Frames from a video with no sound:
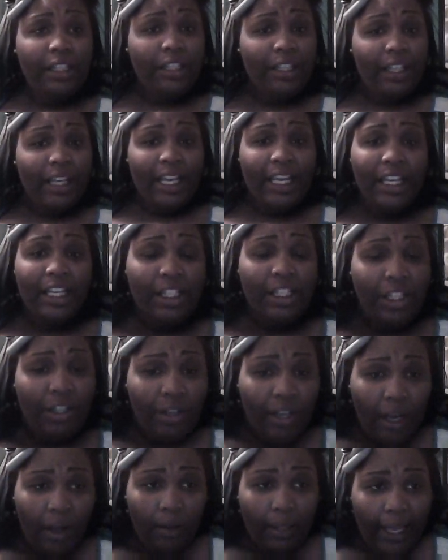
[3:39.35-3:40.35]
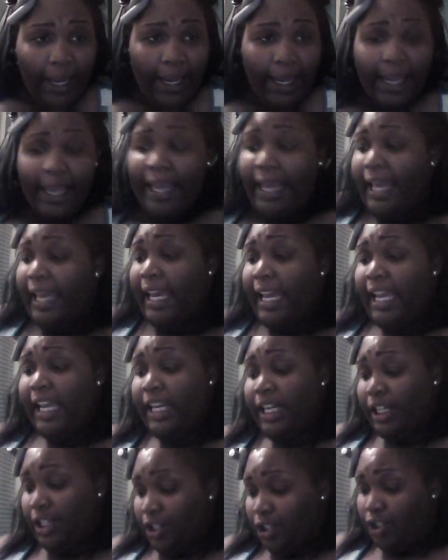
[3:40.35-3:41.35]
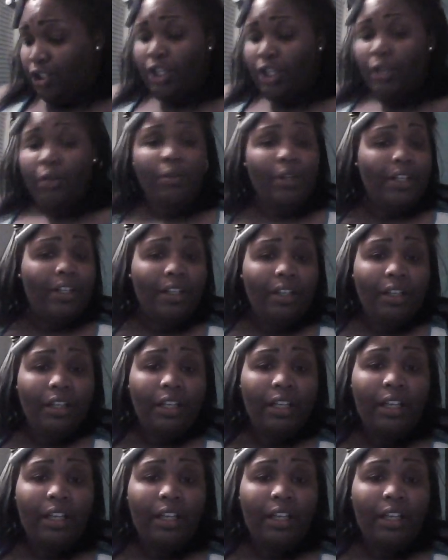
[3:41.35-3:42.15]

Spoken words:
He didn't, he didn't shoot her.